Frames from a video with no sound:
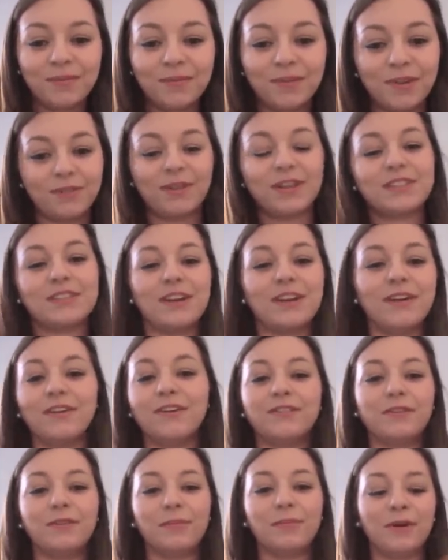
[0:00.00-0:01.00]
Anyway, that's going
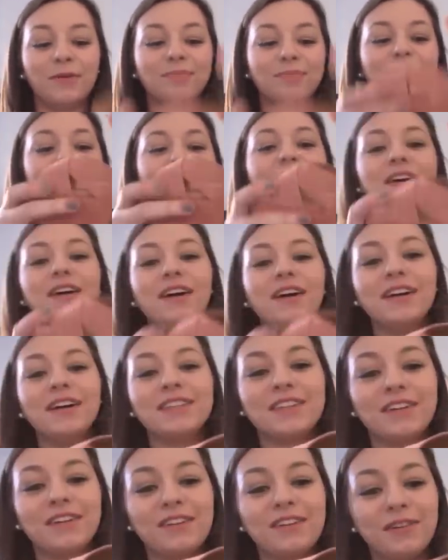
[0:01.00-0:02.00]
off on the point.
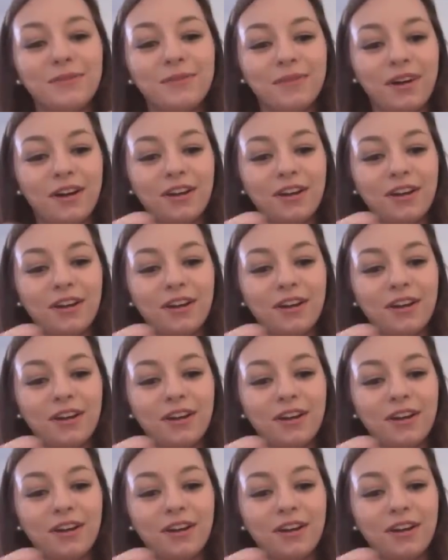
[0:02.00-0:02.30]
So